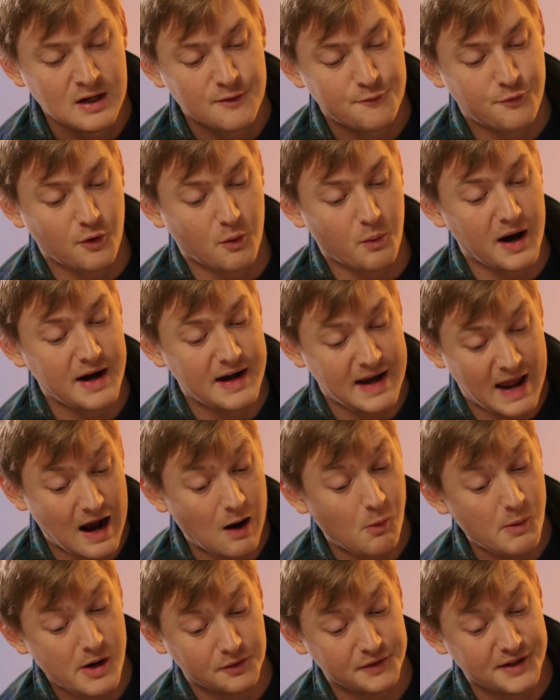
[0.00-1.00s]
For right
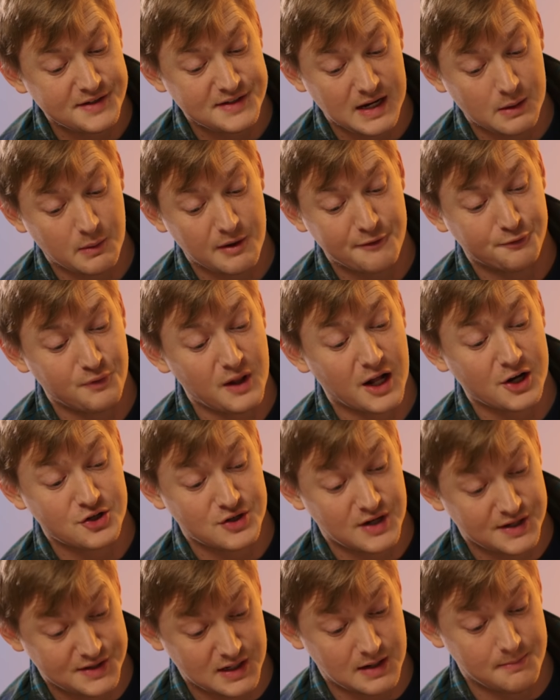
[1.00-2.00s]
now, we only see a
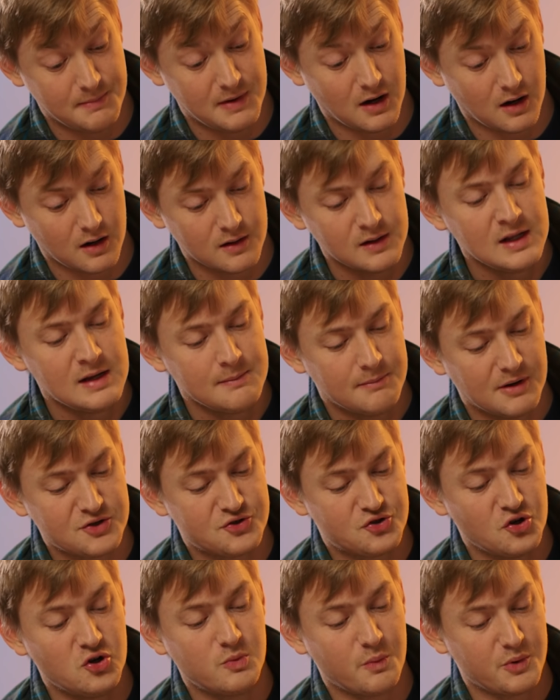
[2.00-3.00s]
reflection as in a mirror, but
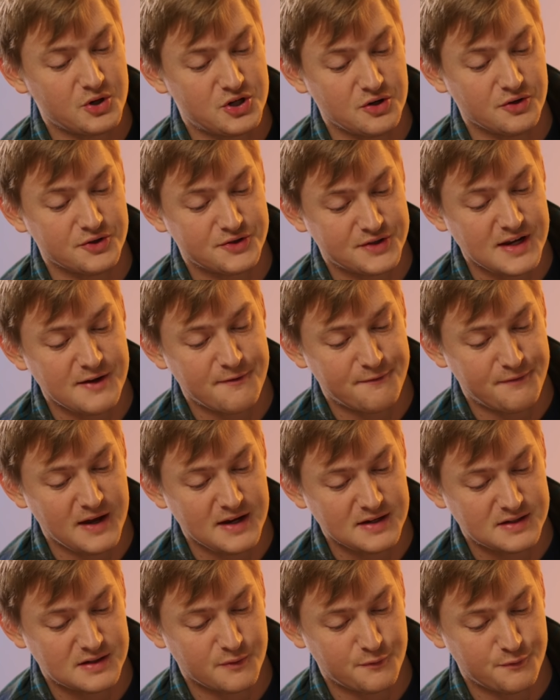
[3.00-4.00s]
soon we shall see
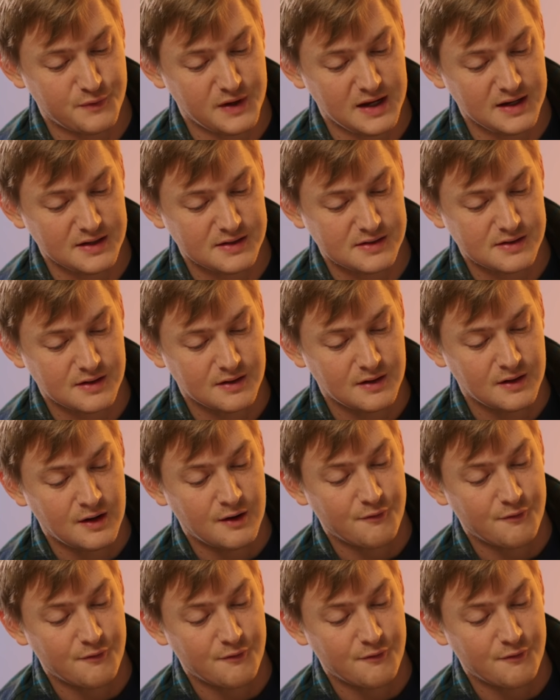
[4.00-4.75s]
face to face.